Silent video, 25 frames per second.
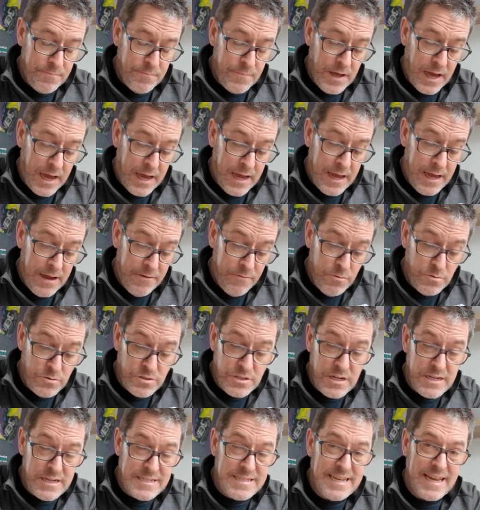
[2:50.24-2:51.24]

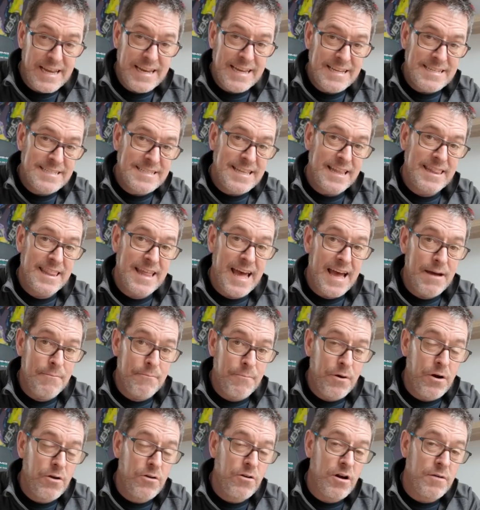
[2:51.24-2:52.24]
everyone's understanding is that that
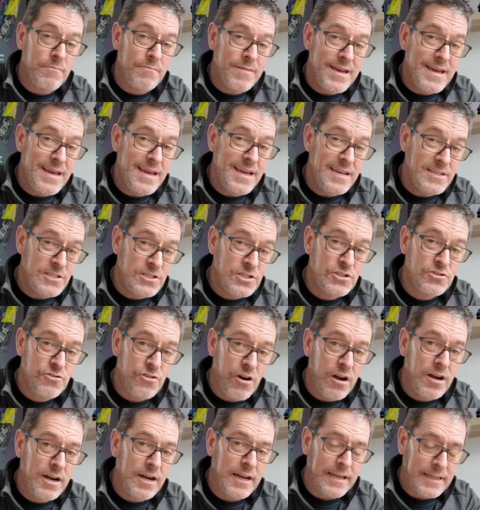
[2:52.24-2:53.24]
program is
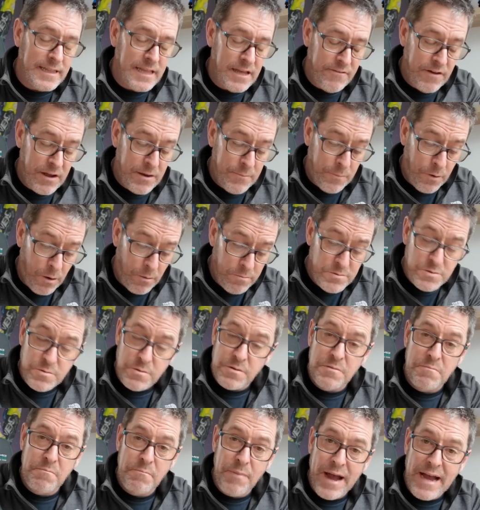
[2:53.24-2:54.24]
struggling. They've had problems
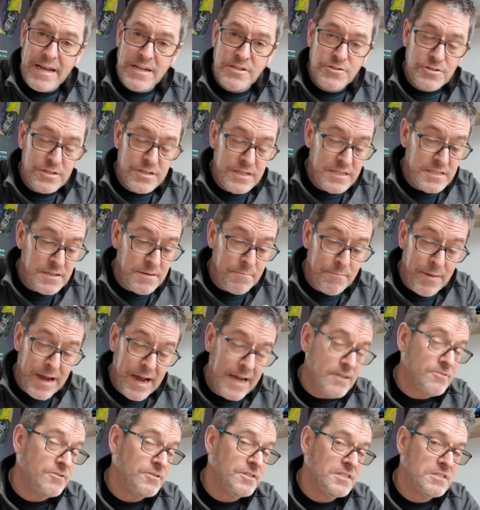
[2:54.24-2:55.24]
with batteries and
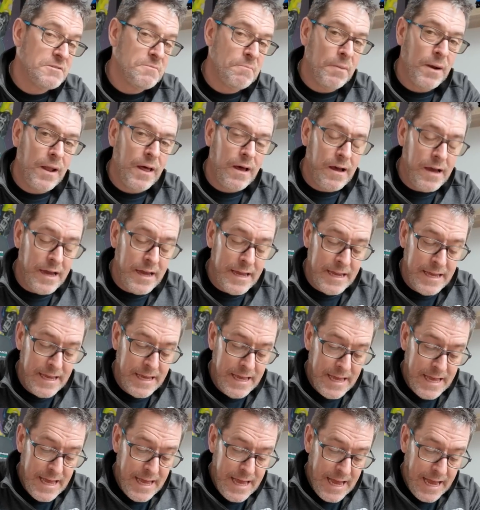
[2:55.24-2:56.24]
battery supply,
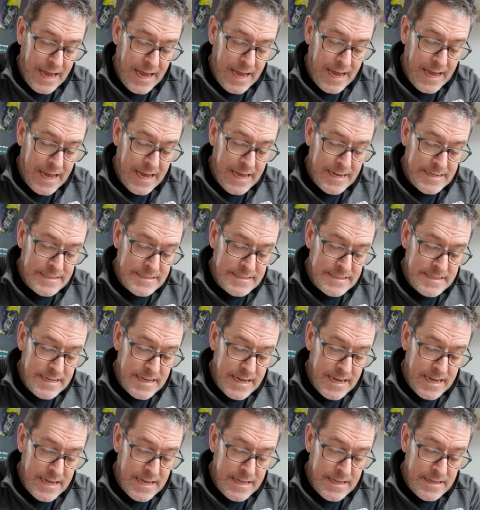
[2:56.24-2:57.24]
and
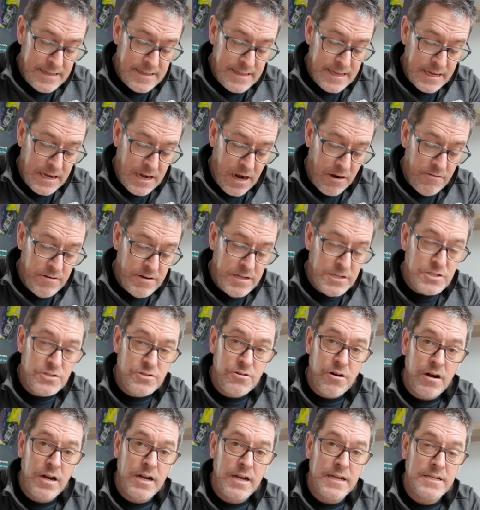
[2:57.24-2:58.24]
they're currently
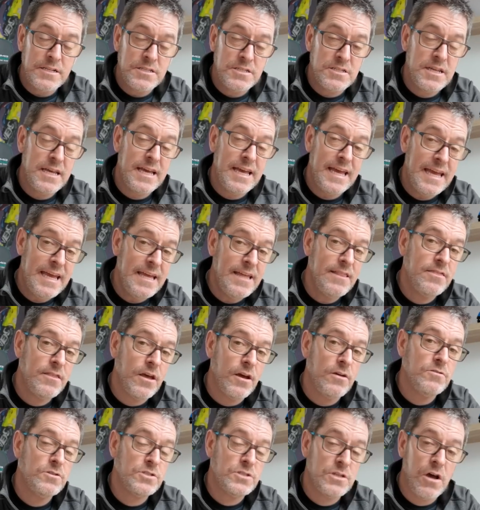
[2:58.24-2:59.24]
struggling to hit
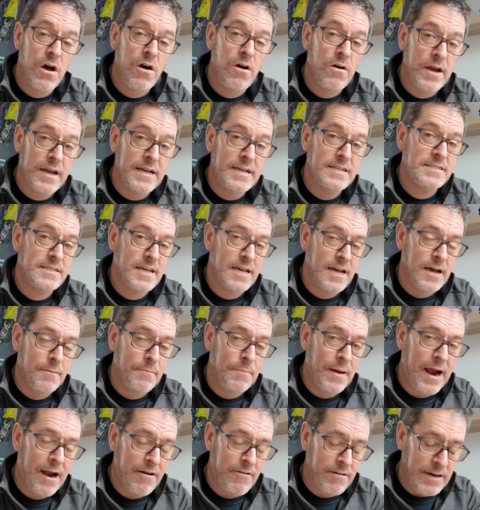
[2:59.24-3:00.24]
those targets,
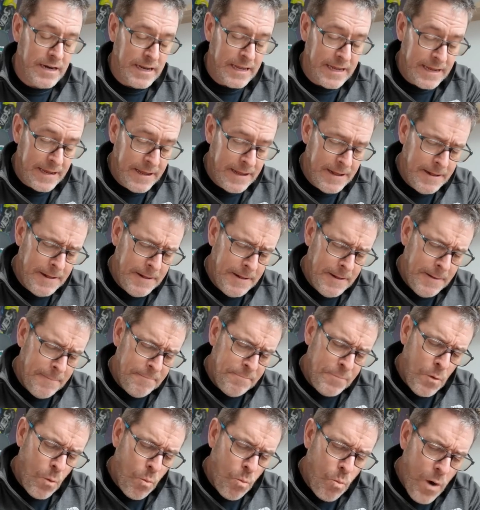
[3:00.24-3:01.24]
apparently.
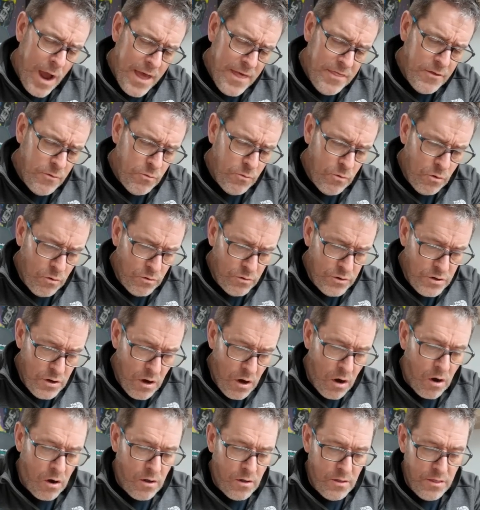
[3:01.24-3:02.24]
Whether or
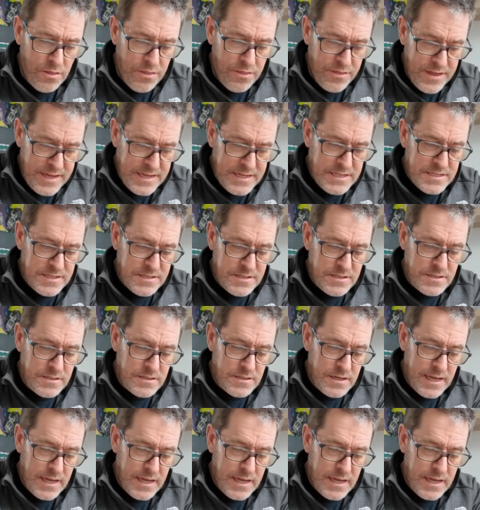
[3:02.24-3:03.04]
not this